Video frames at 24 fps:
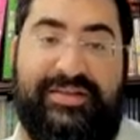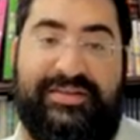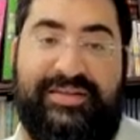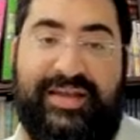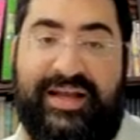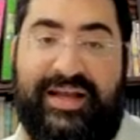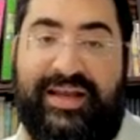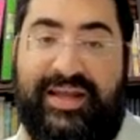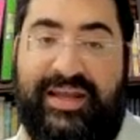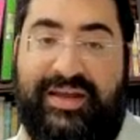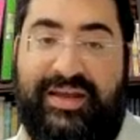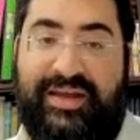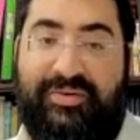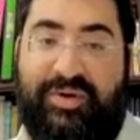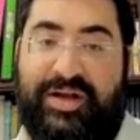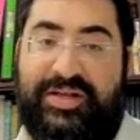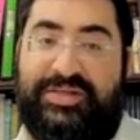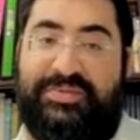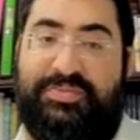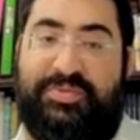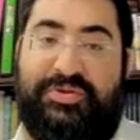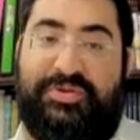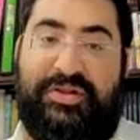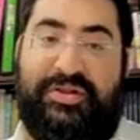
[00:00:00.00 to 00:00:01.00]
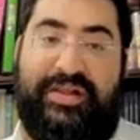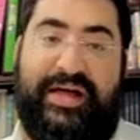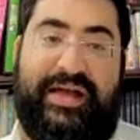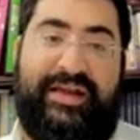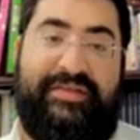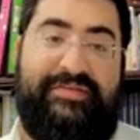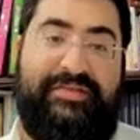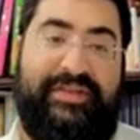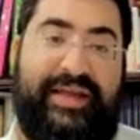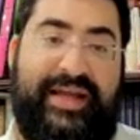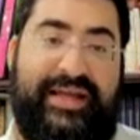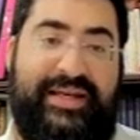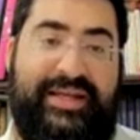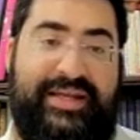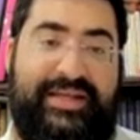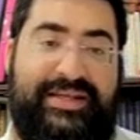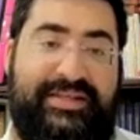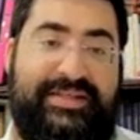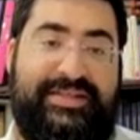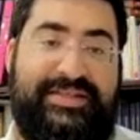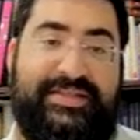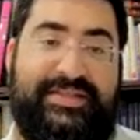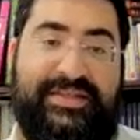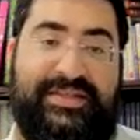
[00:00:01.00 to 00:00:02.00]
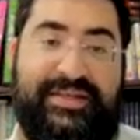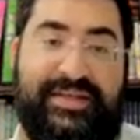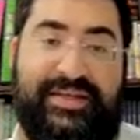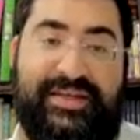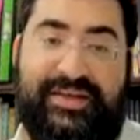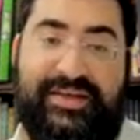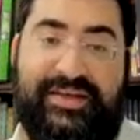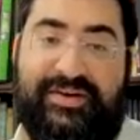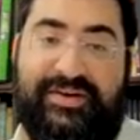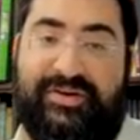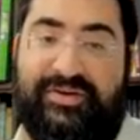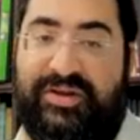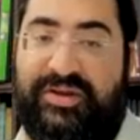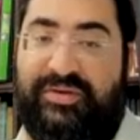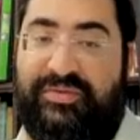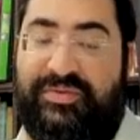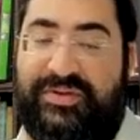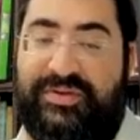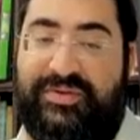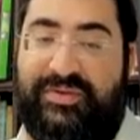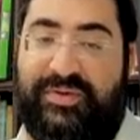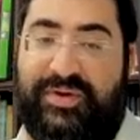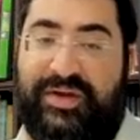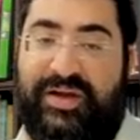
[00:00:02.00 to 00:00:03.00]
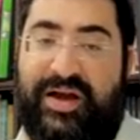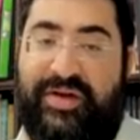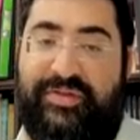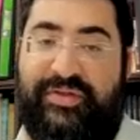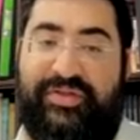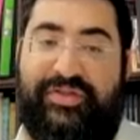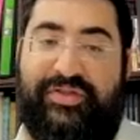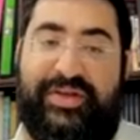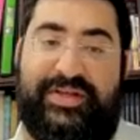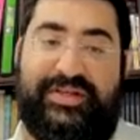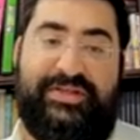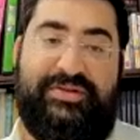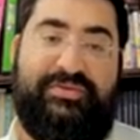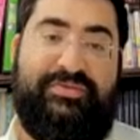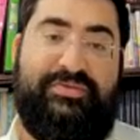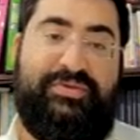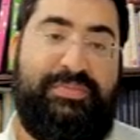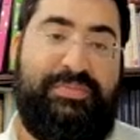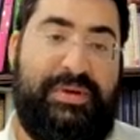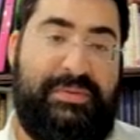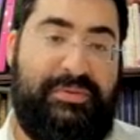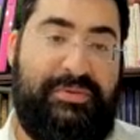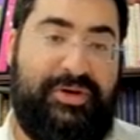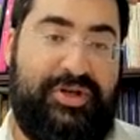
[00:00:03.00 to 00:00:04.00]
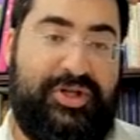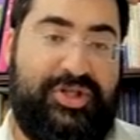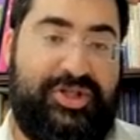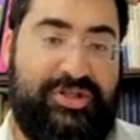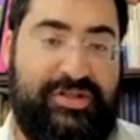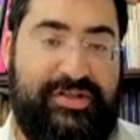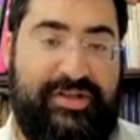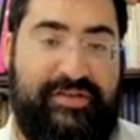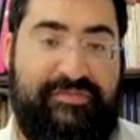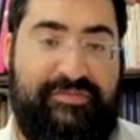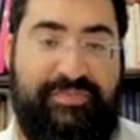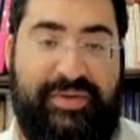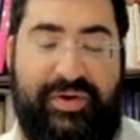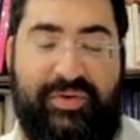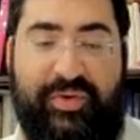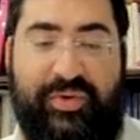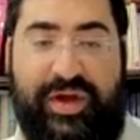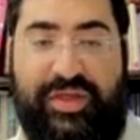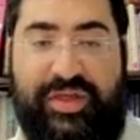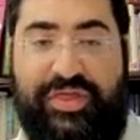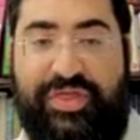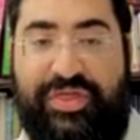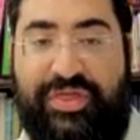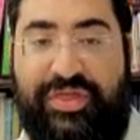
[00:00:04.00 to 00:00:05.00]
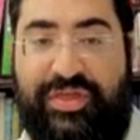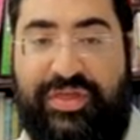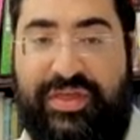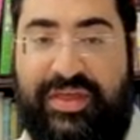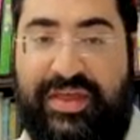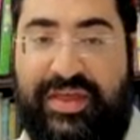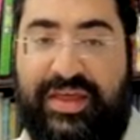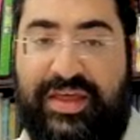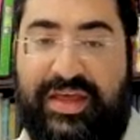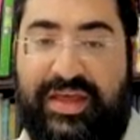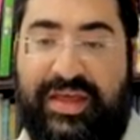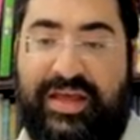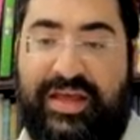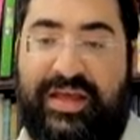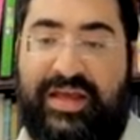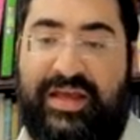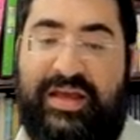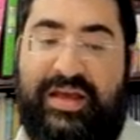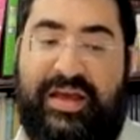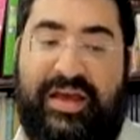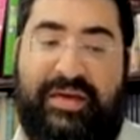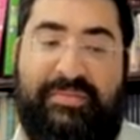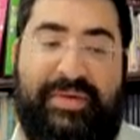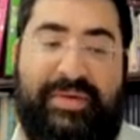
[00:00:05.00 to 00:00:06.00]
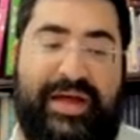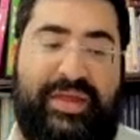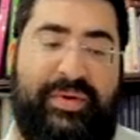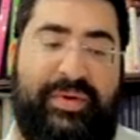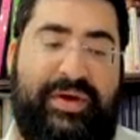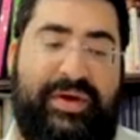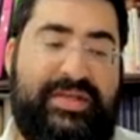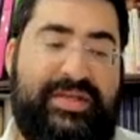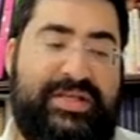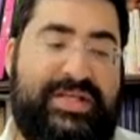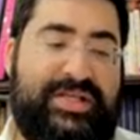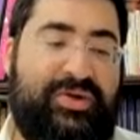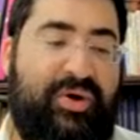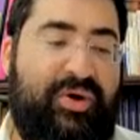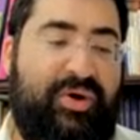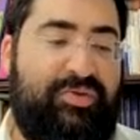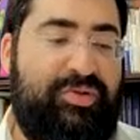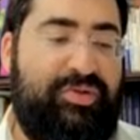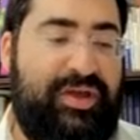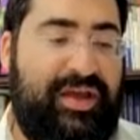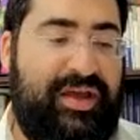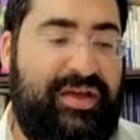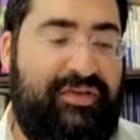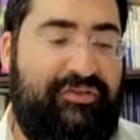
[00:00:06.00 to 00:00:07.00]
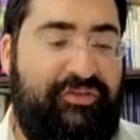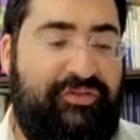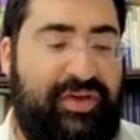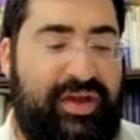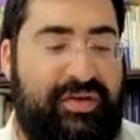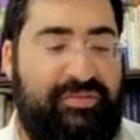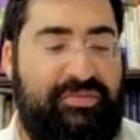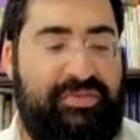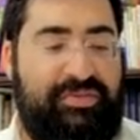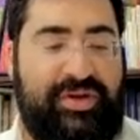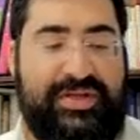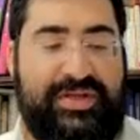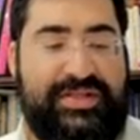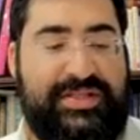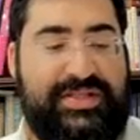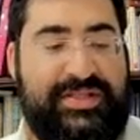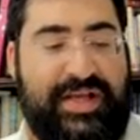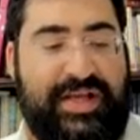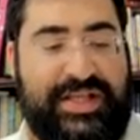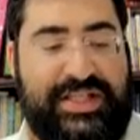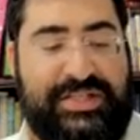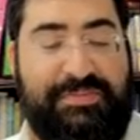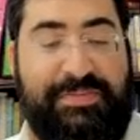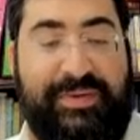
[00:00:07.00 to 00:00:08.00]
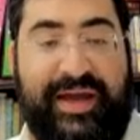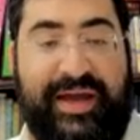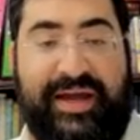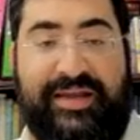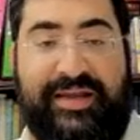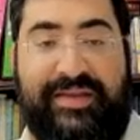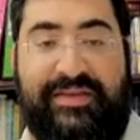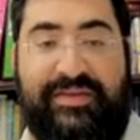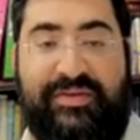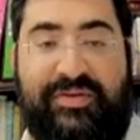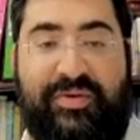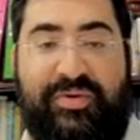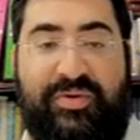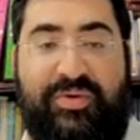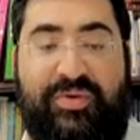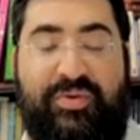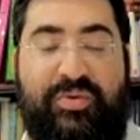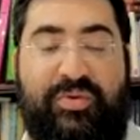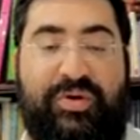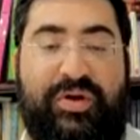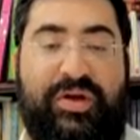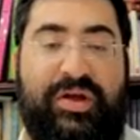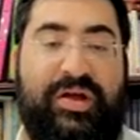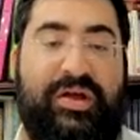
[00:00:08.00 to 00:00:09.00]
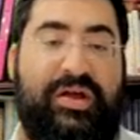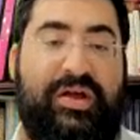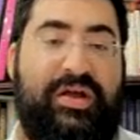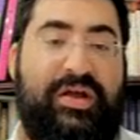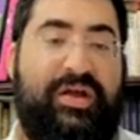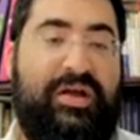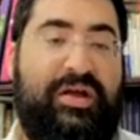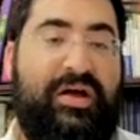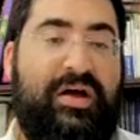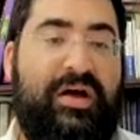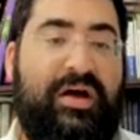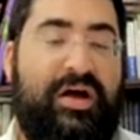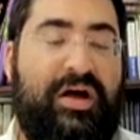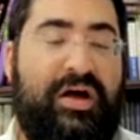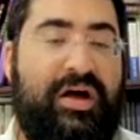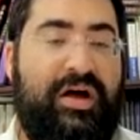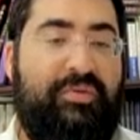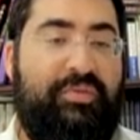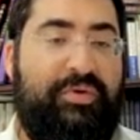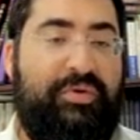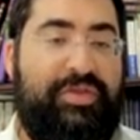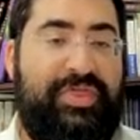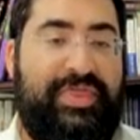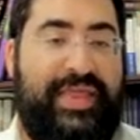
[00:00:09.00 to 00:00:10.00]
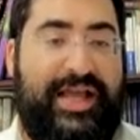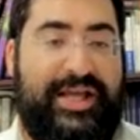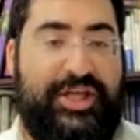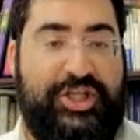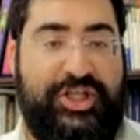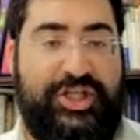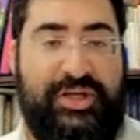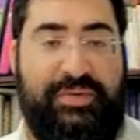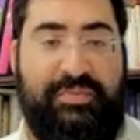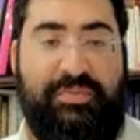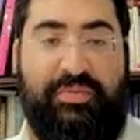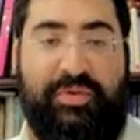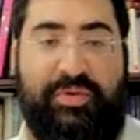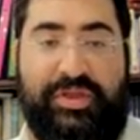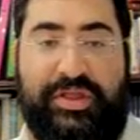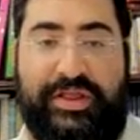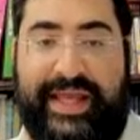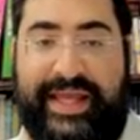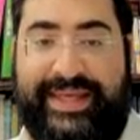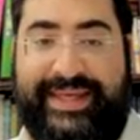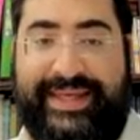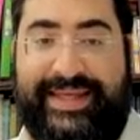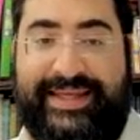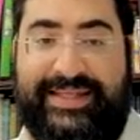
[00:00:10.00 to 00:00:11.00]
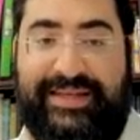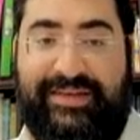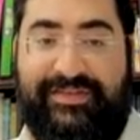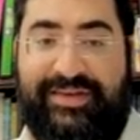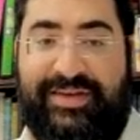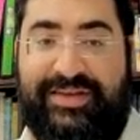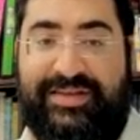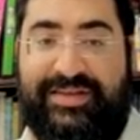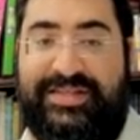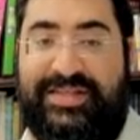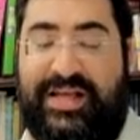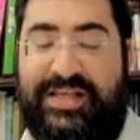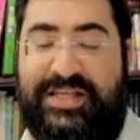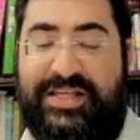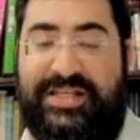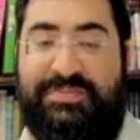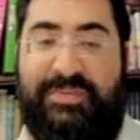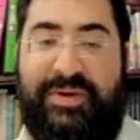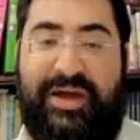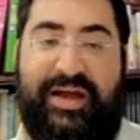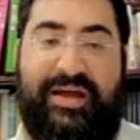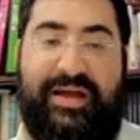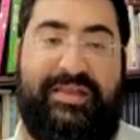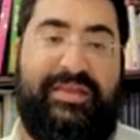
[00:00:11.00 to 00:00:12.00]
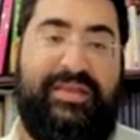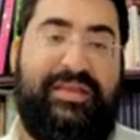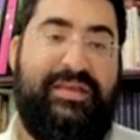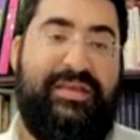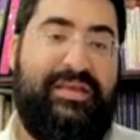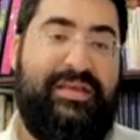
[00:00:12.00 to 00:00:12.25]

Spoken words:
that he was with a lot of ladies, or he was doing other things with people he shouldn't have been with. And by the way, this is only if he was suspect to with nashim, with ladies. If he's suspect